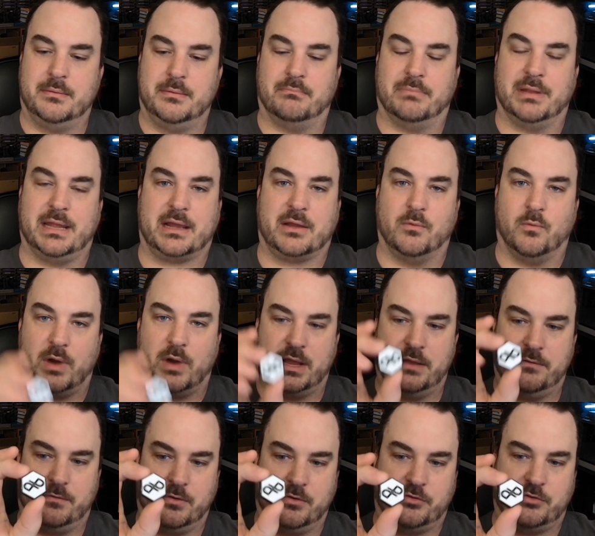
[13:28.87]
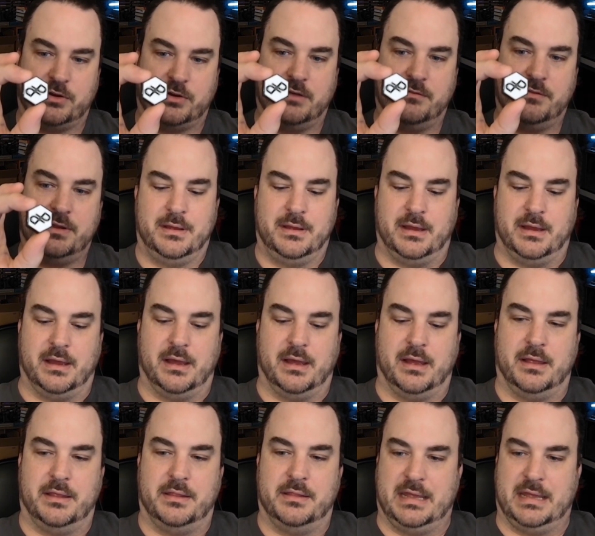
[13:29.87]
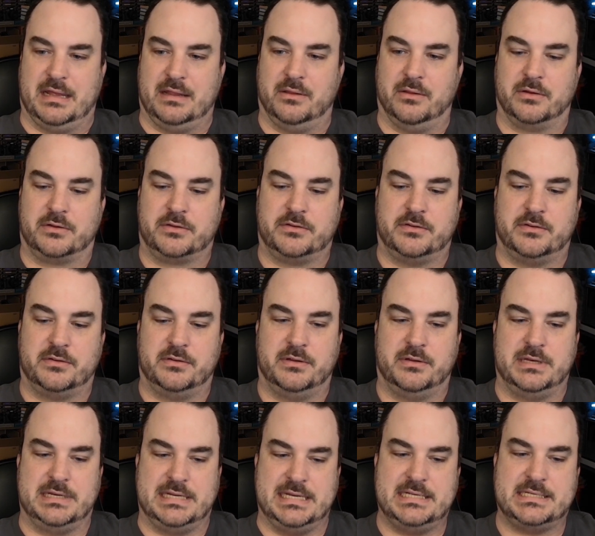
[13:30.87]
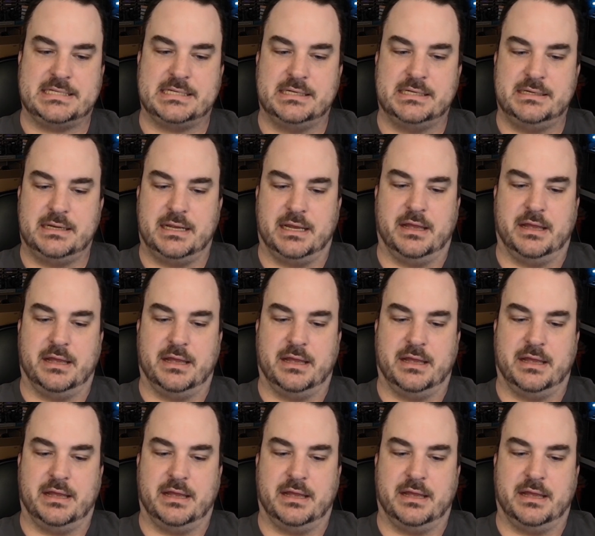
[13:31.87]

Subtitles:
black and white version of it, and that looked decent.